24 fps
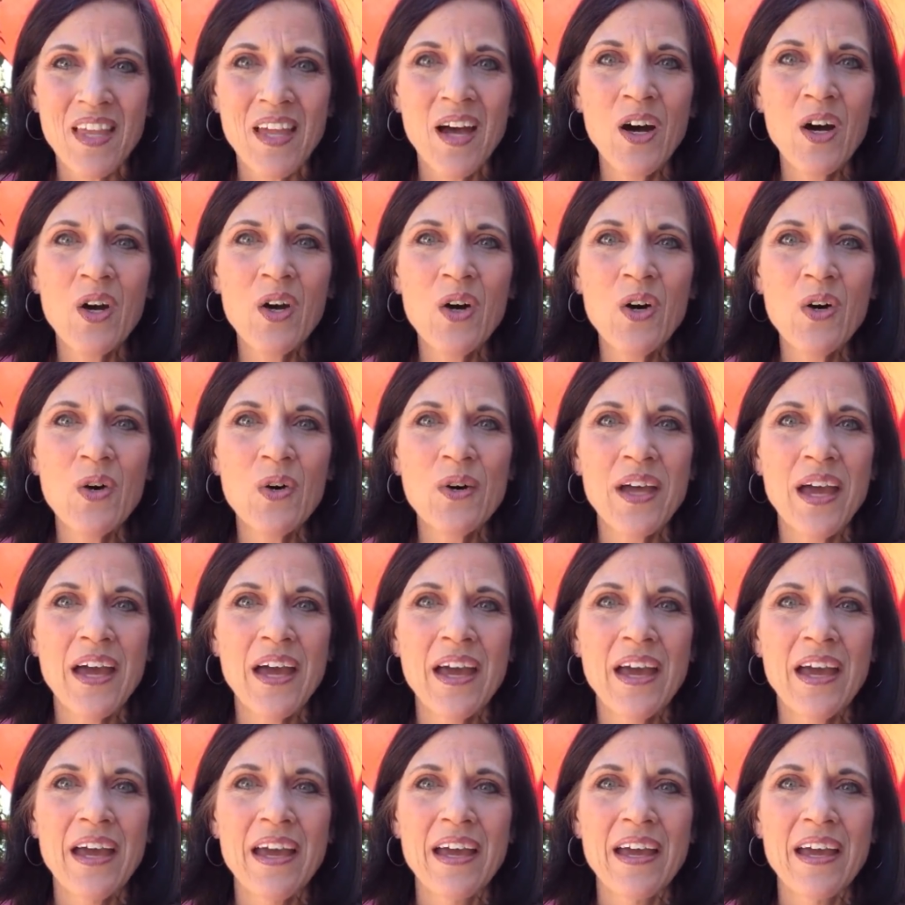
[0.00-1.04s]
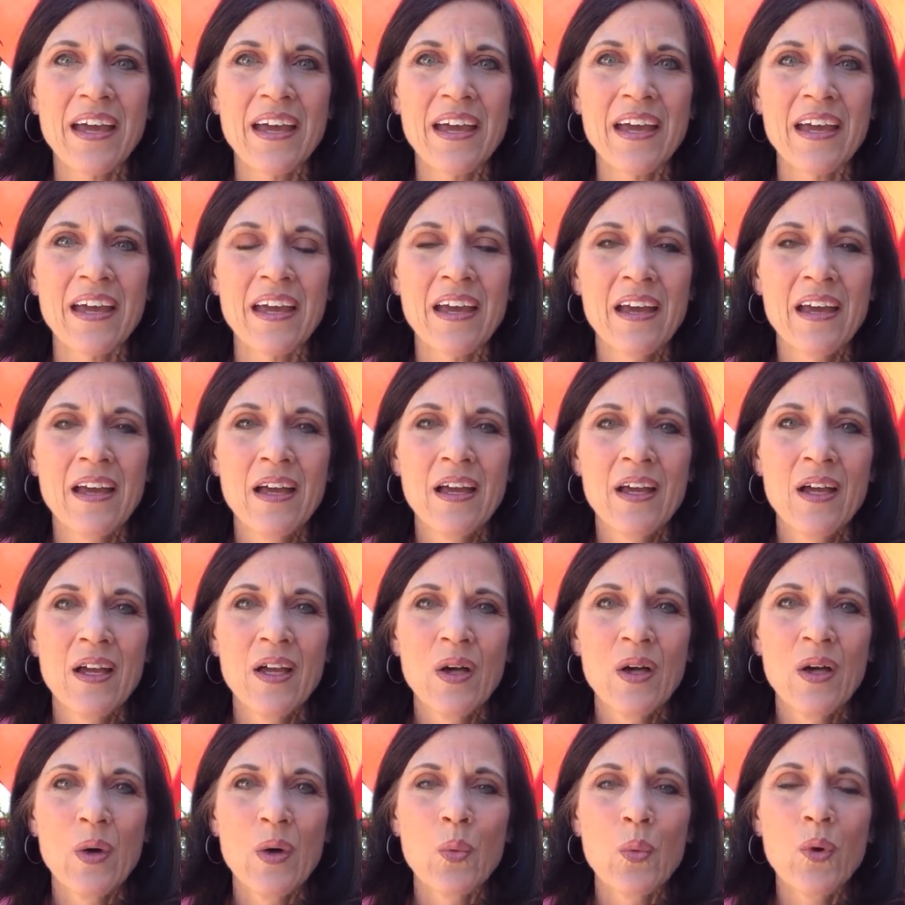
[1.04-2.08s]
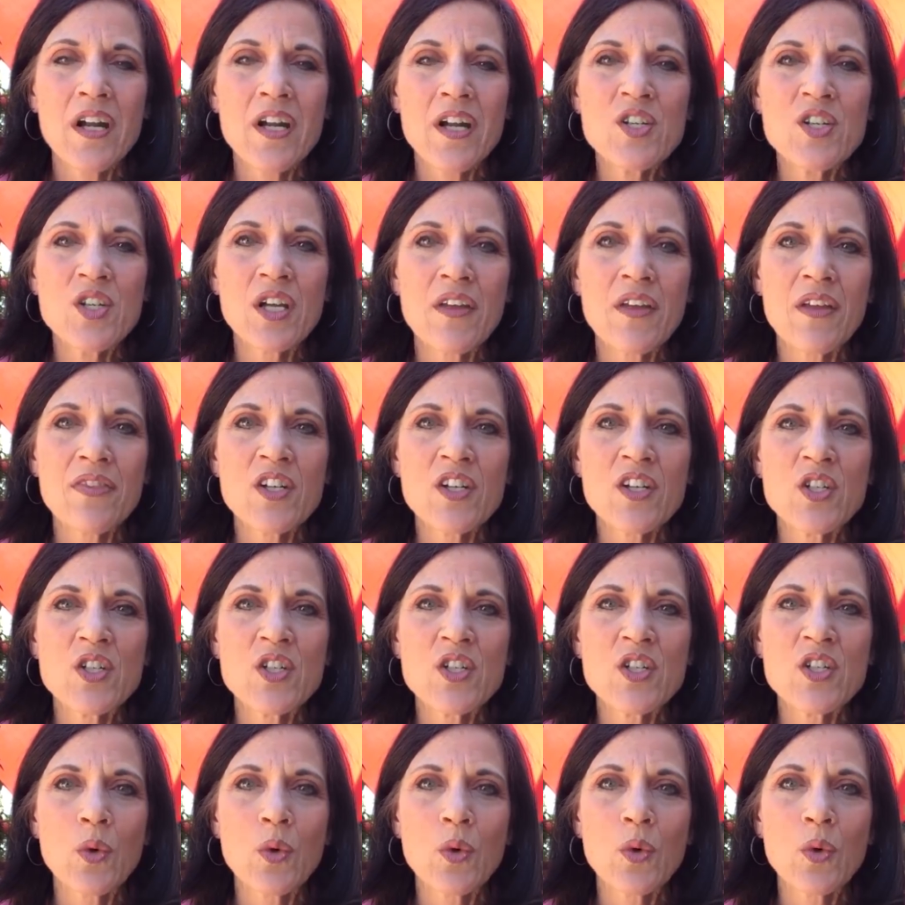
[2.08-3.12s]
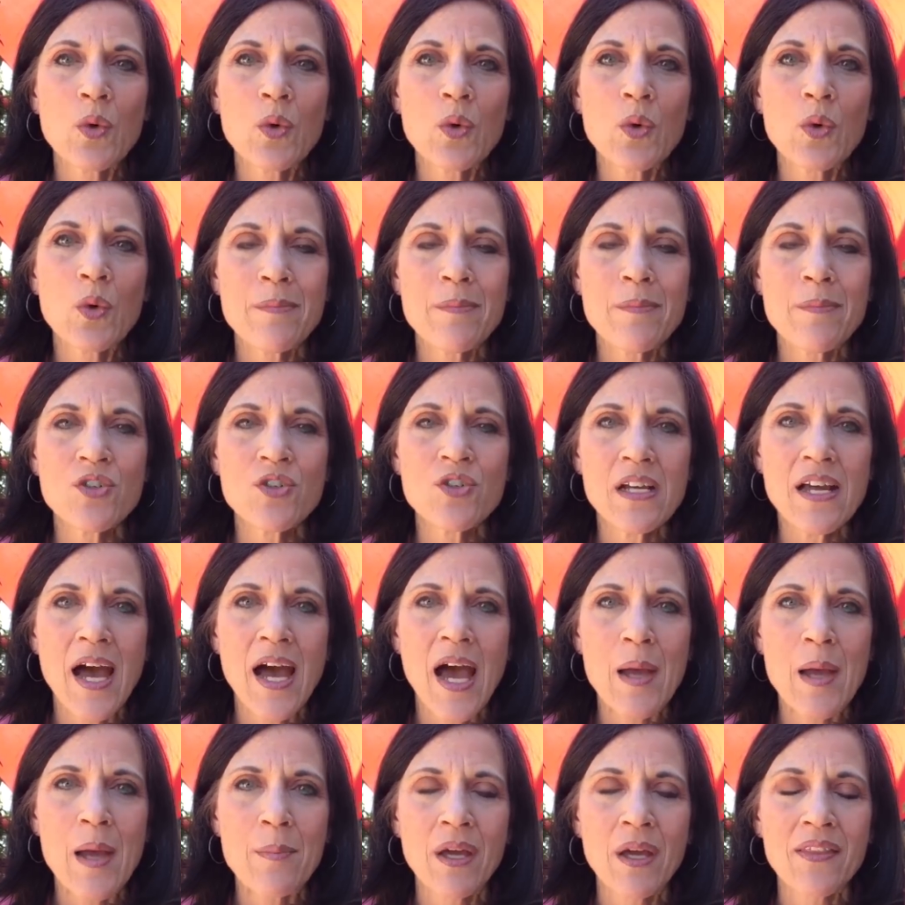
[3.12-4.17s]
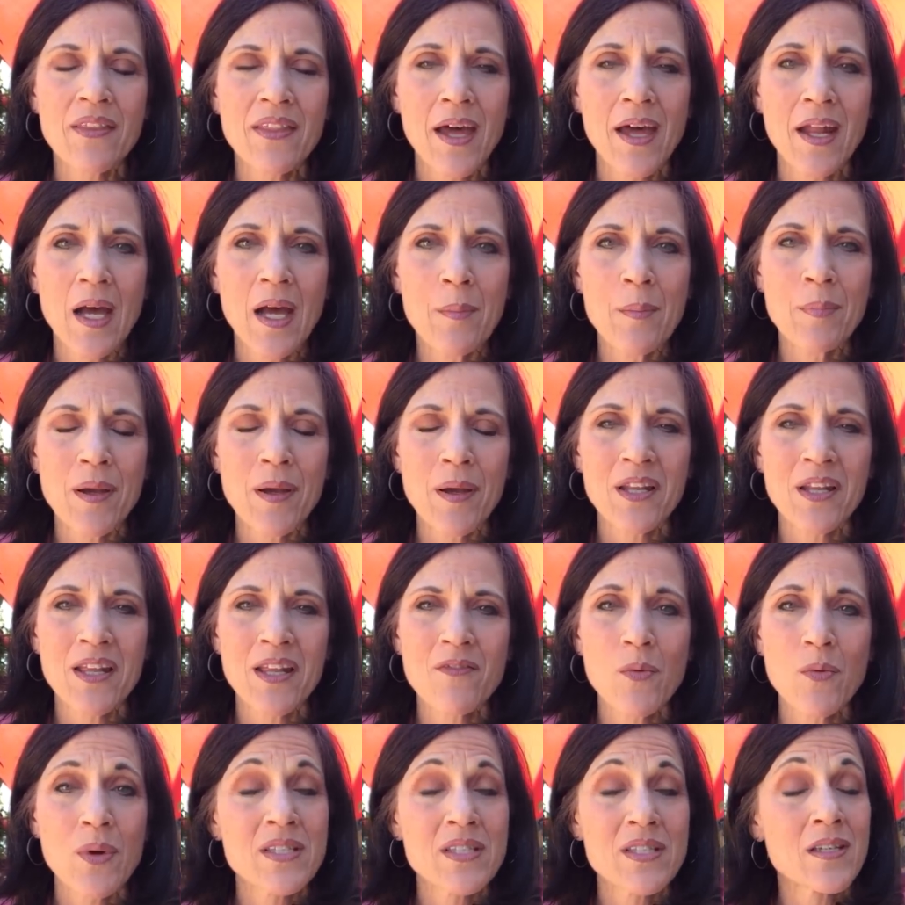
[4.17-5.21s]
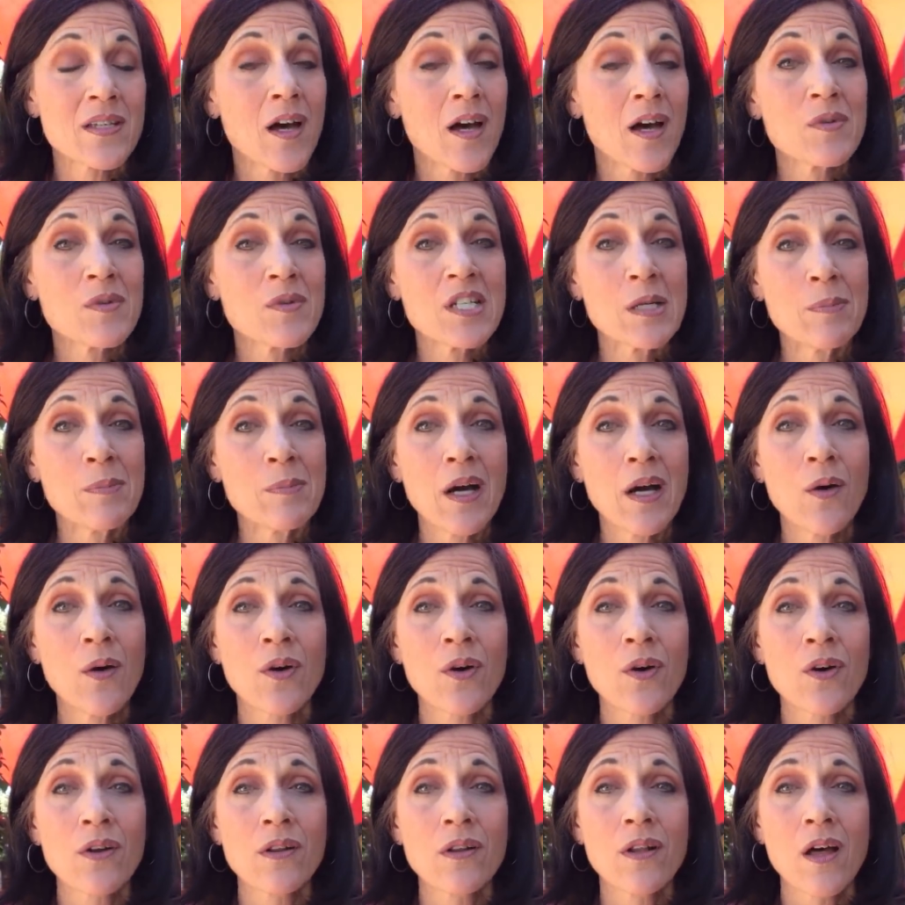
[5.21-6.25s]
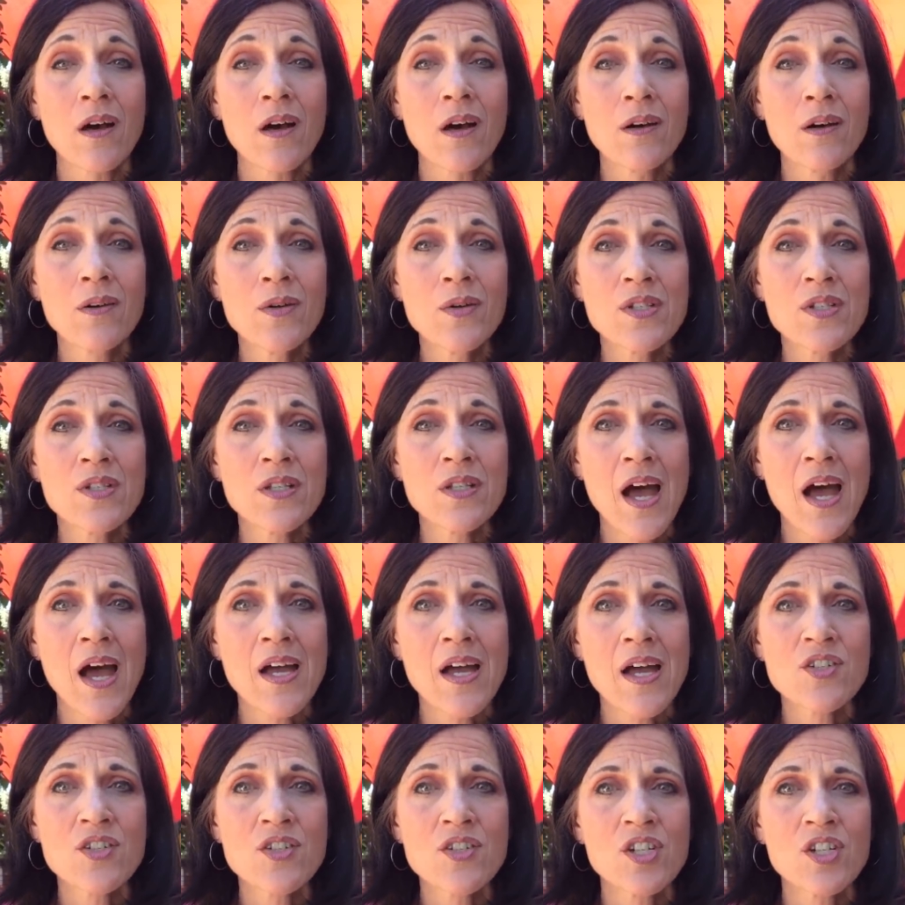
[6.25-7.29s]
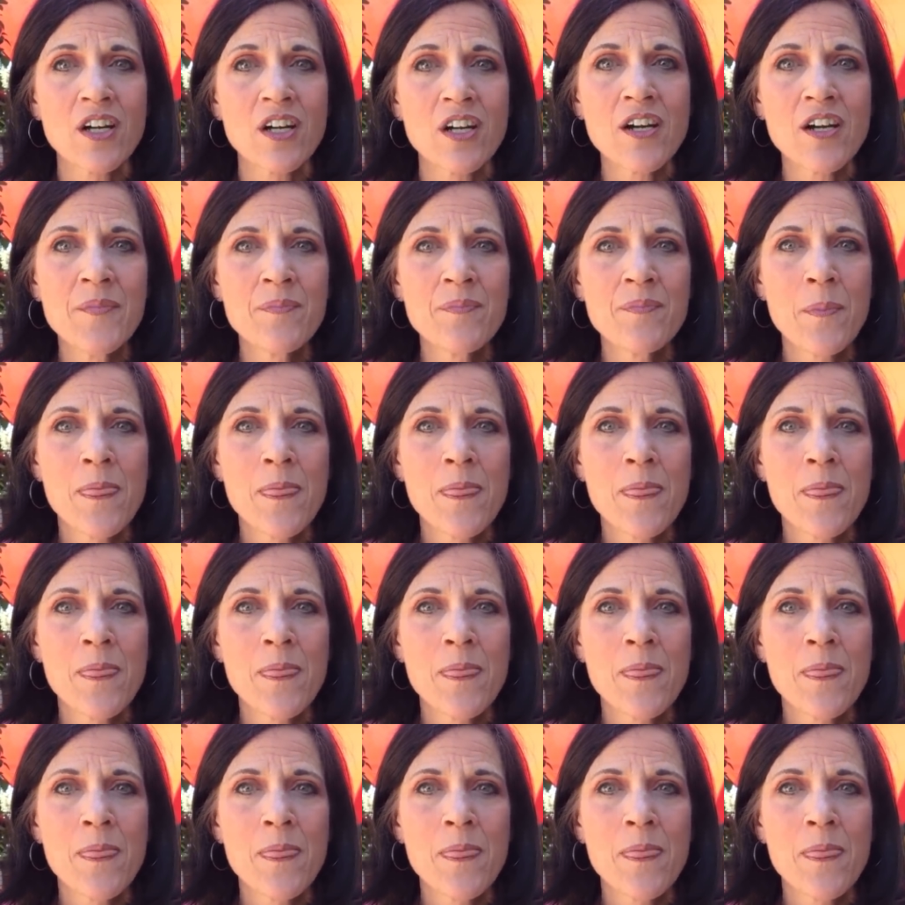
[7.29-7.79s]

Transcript: Okay. Where did you get the dwarf lemon tree? I picked that up. I believe it was at Home Depot or Lowe's last year.